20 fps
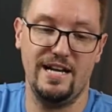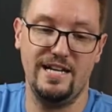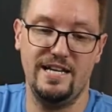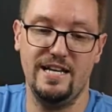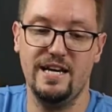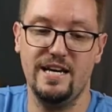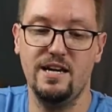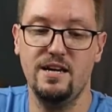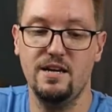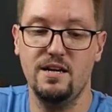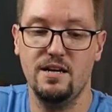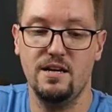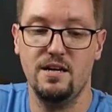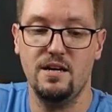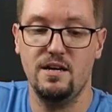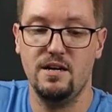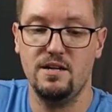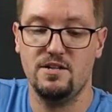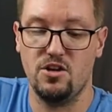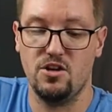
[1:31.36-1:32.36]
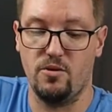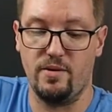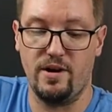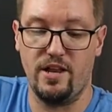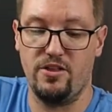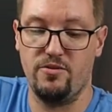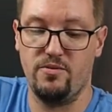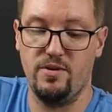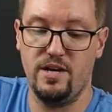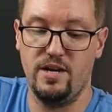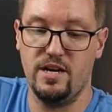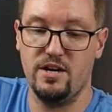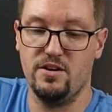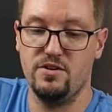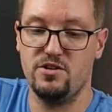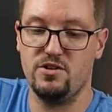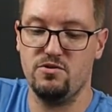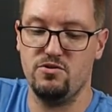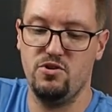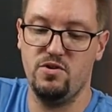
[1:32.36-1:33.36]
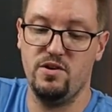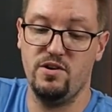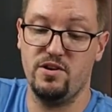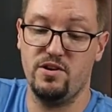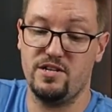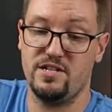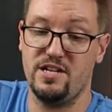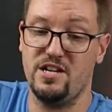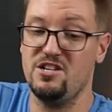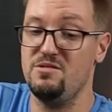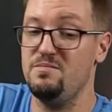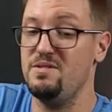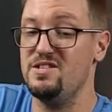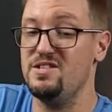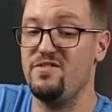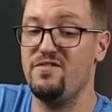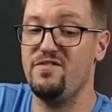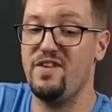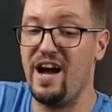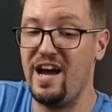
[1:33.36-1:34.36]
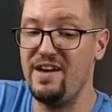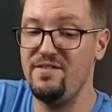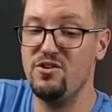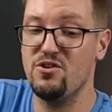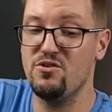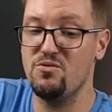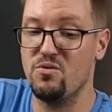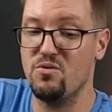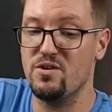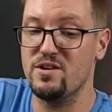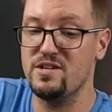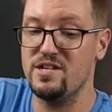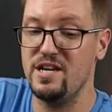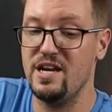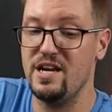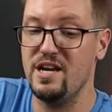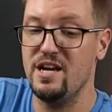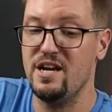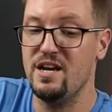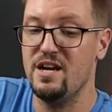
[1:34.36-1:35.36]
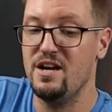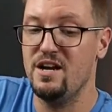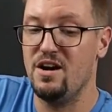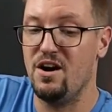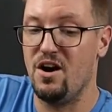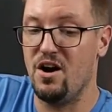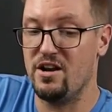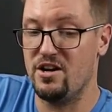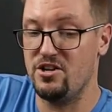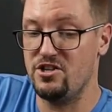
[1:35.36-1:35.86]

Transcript: dig. It's already 3 years, so 2-year extension means a 5-year warranty on a